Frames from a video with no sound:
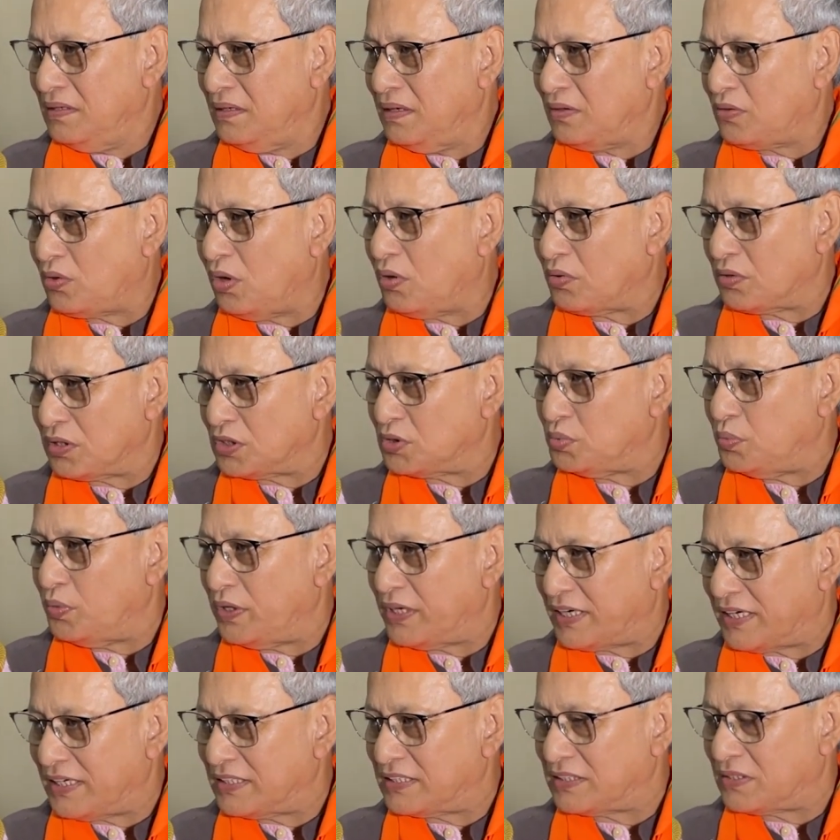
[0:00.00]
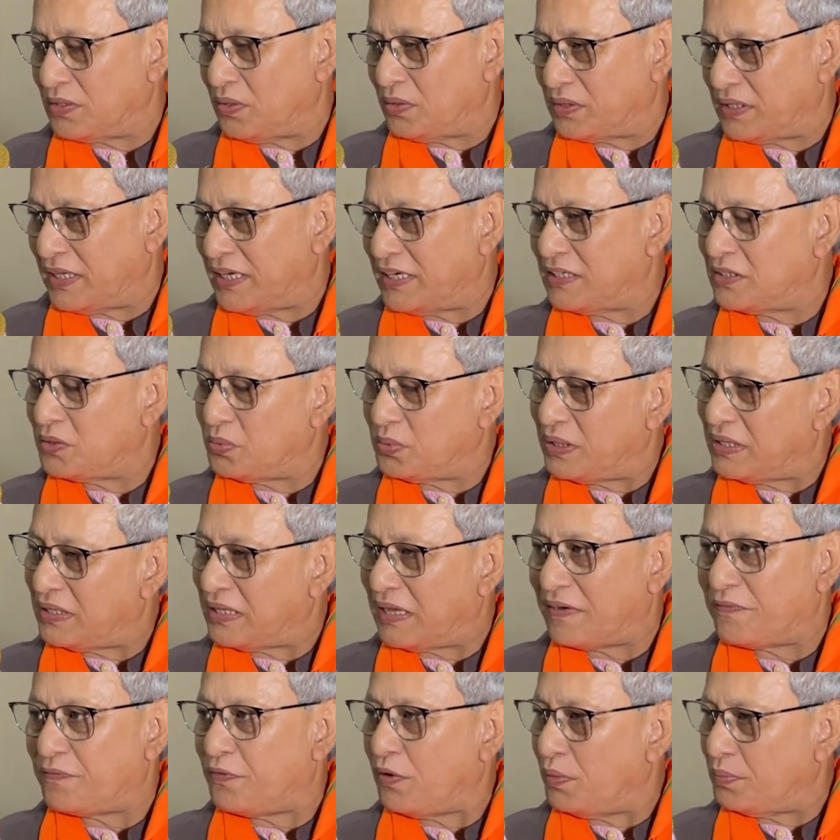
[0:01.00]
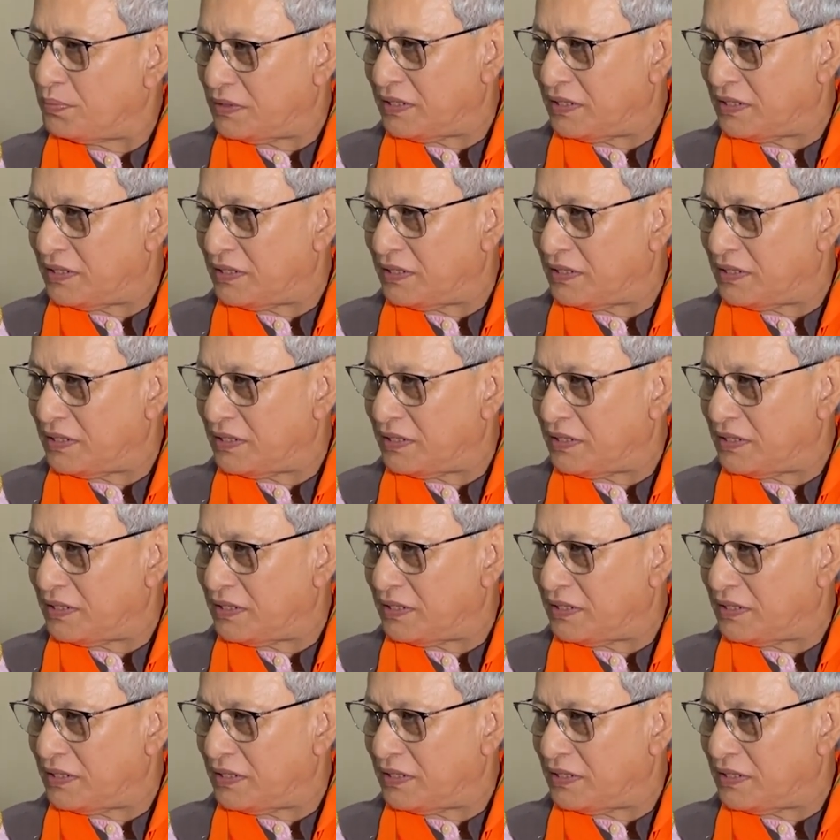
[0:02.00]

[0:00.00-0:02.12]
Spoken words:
Congress workers and all that. And today they have formed